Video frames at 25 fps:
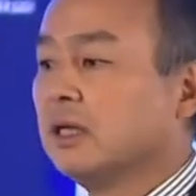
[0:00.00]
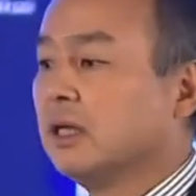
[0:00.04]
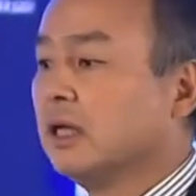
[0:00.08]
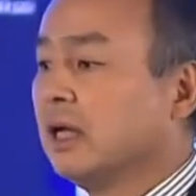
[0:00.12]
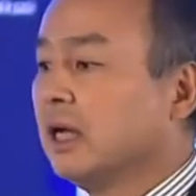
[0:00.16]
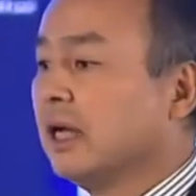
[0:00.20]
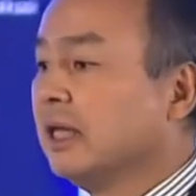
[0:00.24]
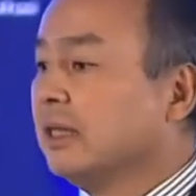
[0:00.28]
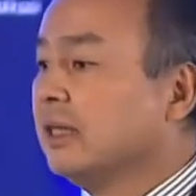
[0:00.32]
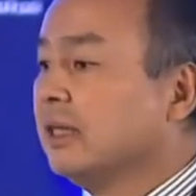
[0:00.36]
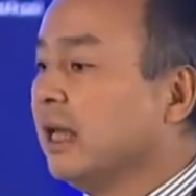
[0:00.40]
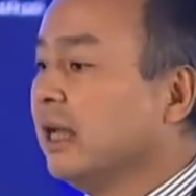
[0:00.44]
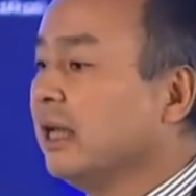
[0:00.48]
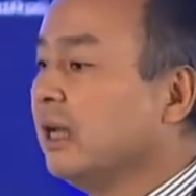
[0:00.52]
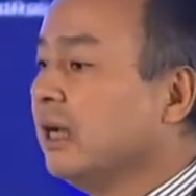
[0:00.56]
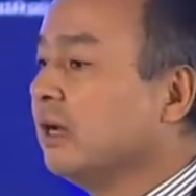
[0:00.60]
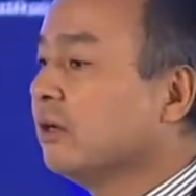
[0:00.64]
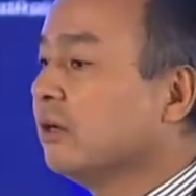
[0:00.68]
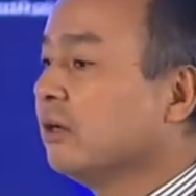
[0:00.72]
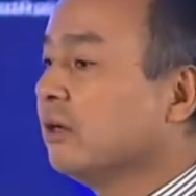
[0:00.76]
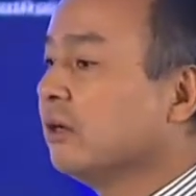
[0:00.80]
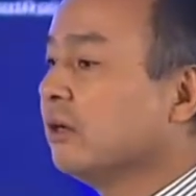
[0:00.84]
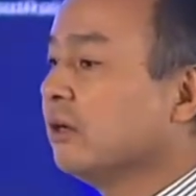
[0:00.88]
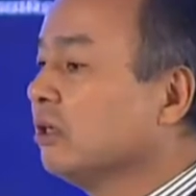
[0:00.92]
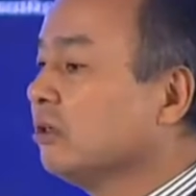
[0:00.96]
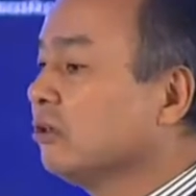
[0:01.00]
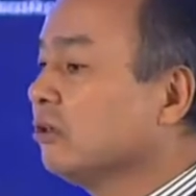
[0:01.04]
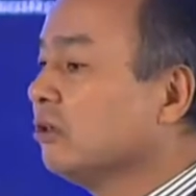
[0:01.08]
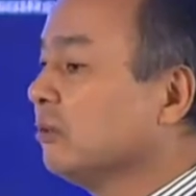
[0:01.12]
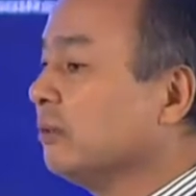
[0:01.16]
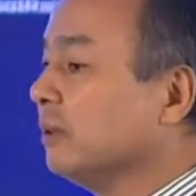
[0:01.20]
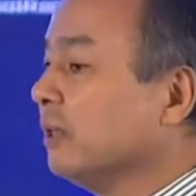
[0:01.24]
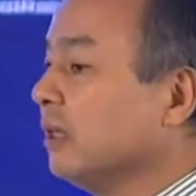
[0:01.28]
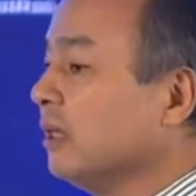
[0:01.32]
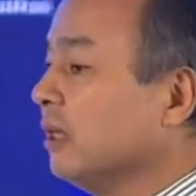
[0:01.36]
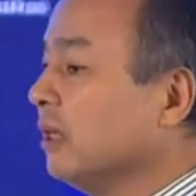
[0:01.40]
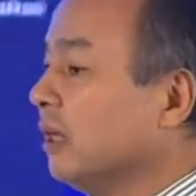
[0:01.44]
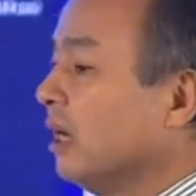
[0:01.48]
And they are going to
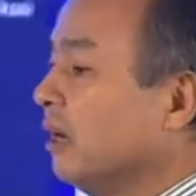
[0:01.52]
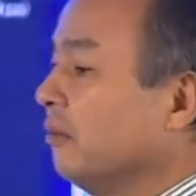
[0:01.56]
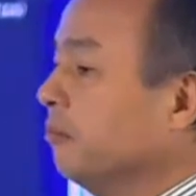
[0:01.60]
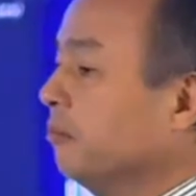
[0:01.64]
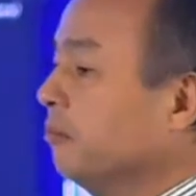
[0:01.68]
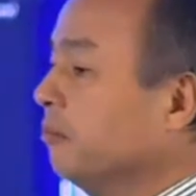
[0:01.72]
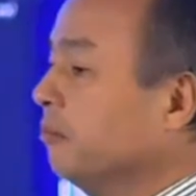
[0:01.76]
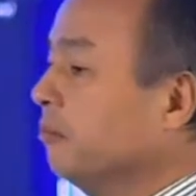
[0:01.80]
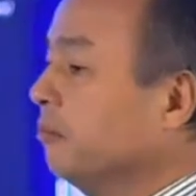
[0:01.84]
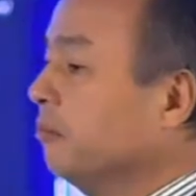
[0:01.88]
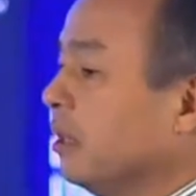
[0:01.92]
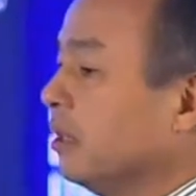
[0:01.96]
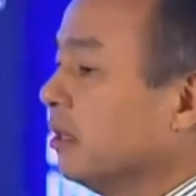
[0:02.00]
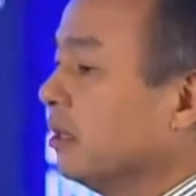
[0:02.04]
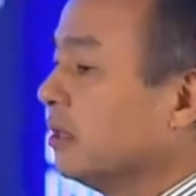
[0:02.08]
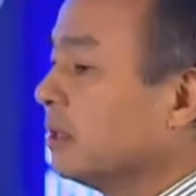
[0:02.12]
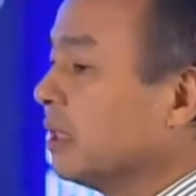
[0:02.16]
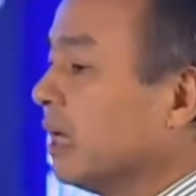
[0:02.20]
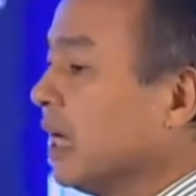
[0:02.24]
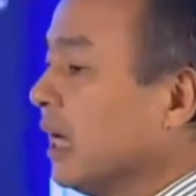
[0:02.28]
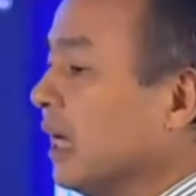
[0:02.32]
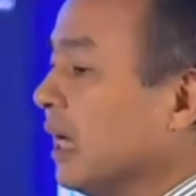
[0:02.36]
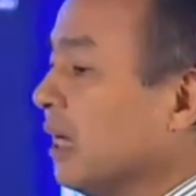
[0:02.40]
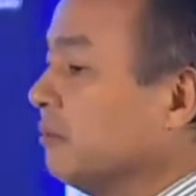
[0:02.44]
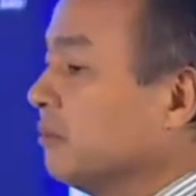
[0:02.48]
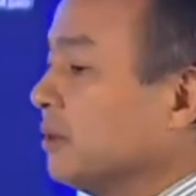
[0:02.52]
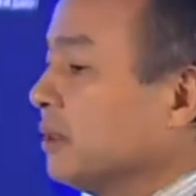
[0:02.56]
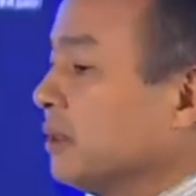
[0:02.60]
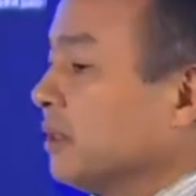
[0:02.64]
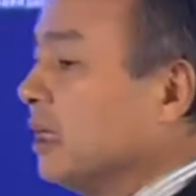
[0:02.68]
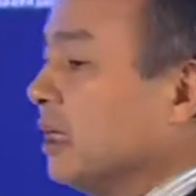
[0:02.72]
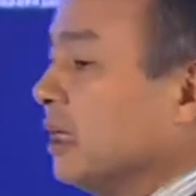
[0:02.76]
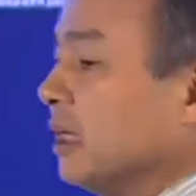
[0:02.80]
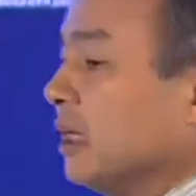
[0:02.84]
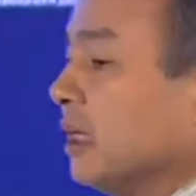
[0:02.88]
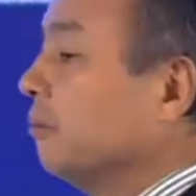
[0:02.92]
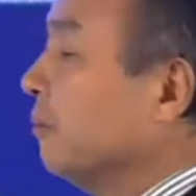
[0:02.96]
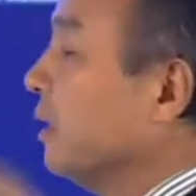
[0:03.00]
be 1,000,000 times
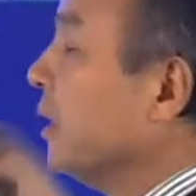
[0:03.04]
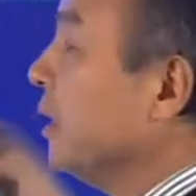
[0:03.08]
and